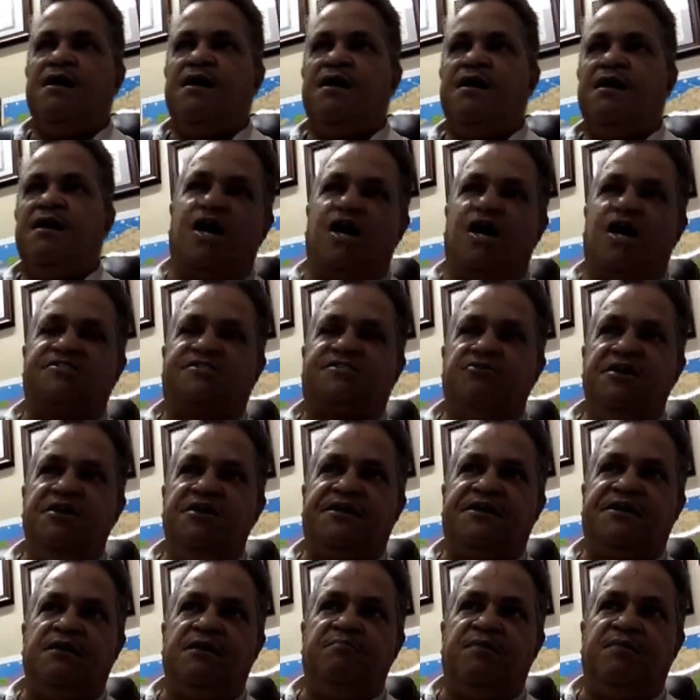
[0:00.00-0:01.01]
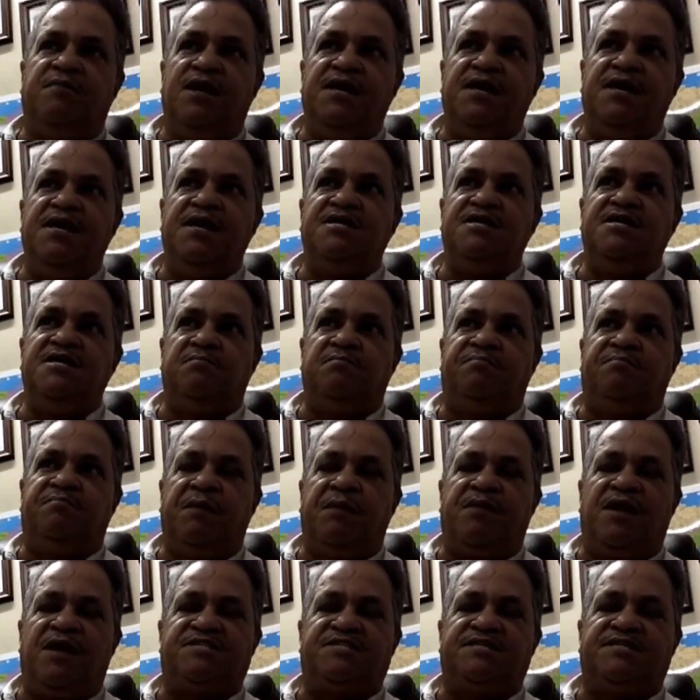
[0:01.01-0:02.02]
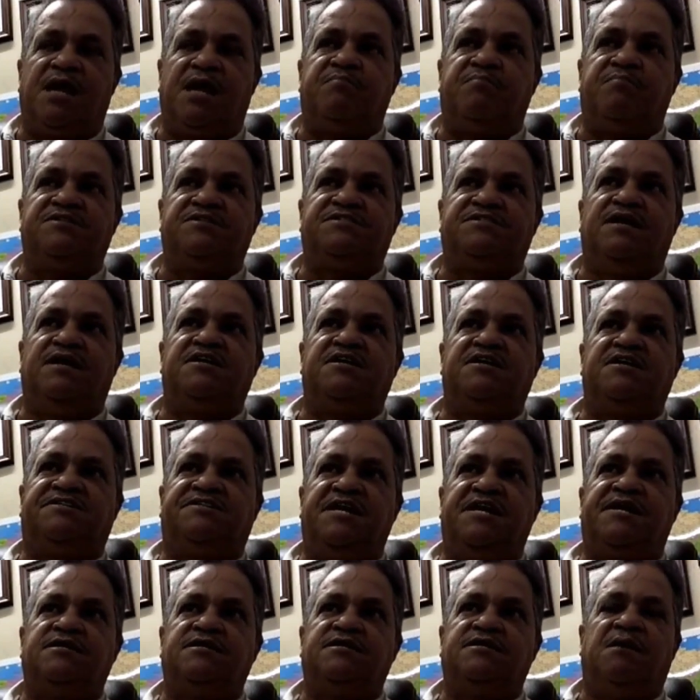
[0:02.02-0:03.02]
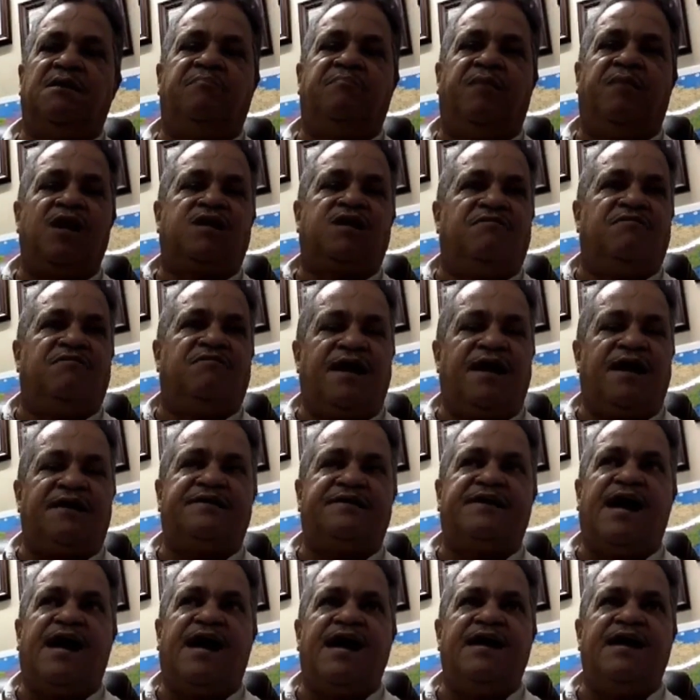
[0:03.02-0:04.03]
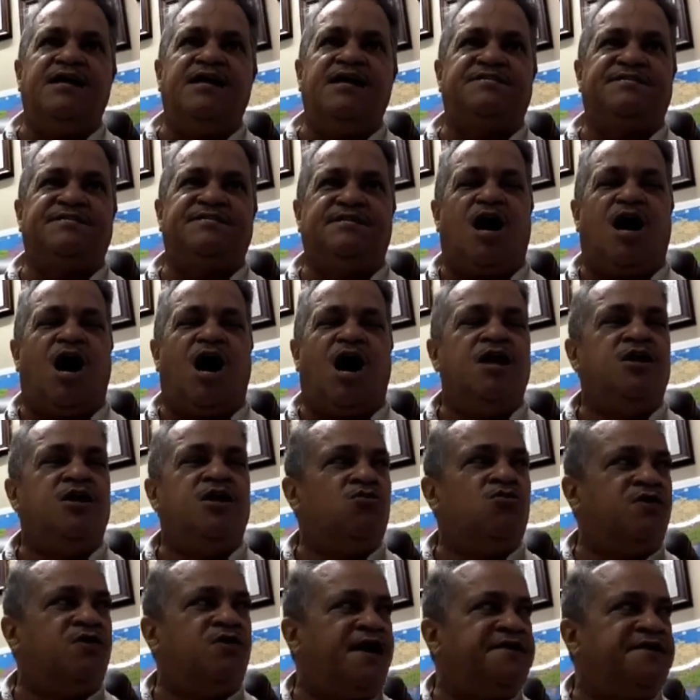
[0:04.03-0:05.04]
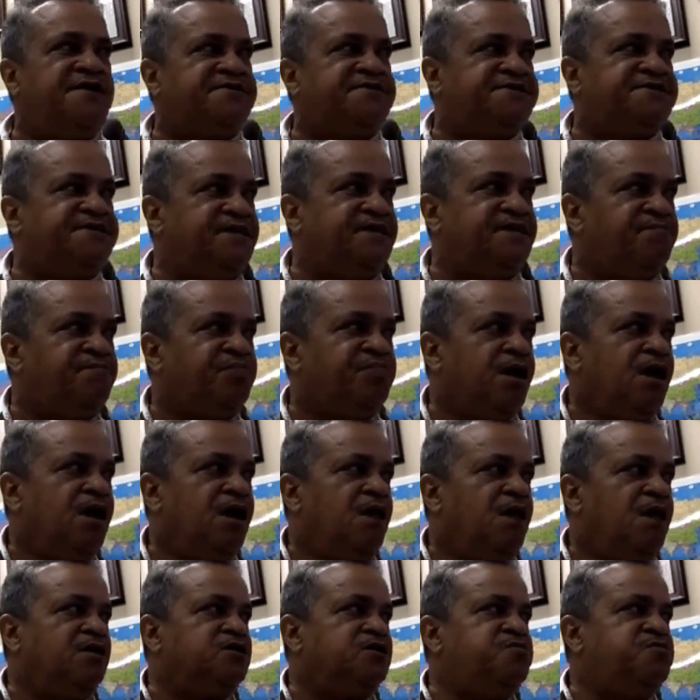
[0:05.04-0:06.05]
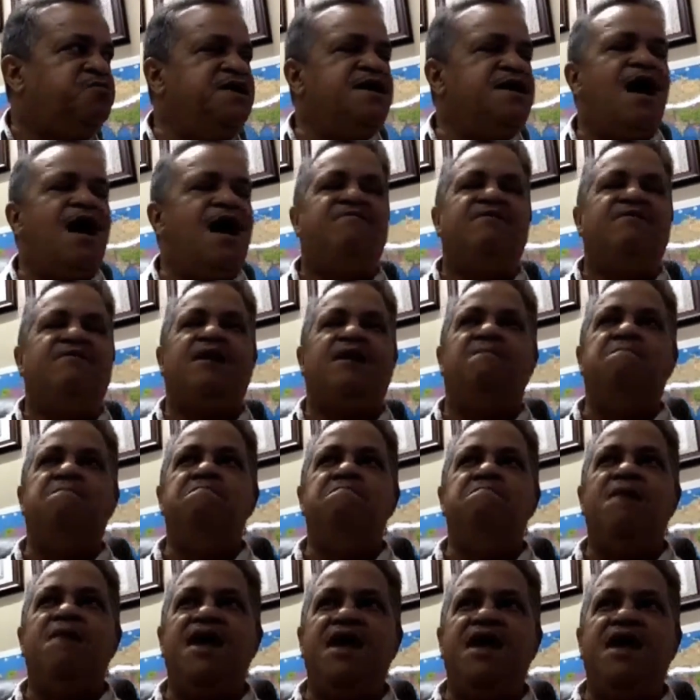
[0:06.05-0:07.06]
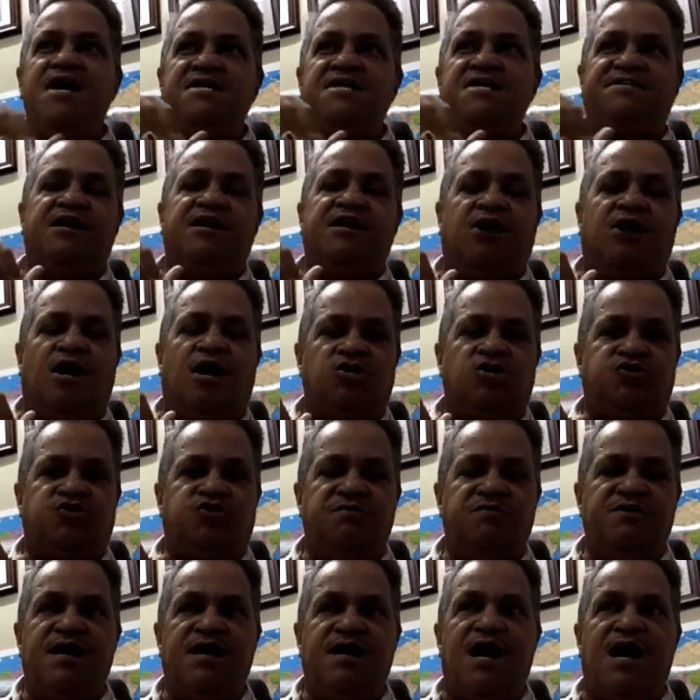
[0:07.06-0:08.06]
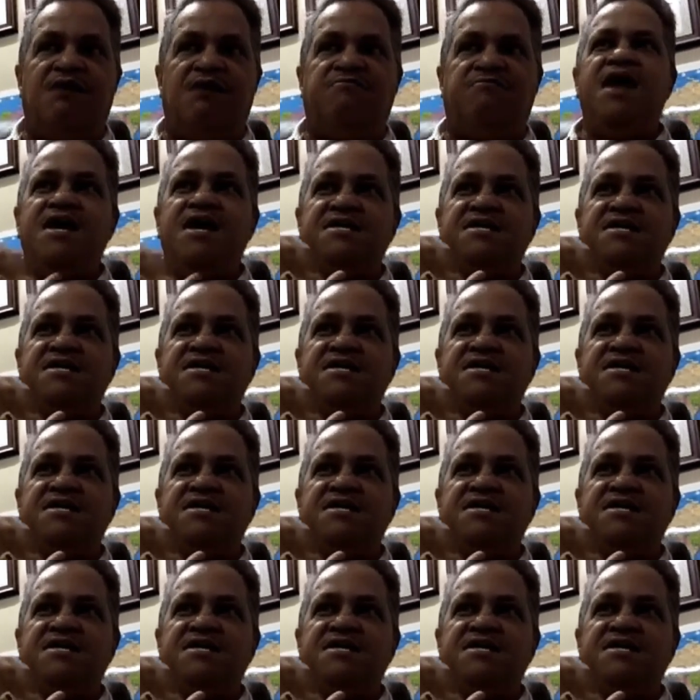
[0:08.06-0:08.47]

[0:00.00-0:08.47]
Costa Rica and Belize and places like Brazil is taking the bulk of that. Guyana is an unknown entity. Mm-hmm. But we have an amazing country. We have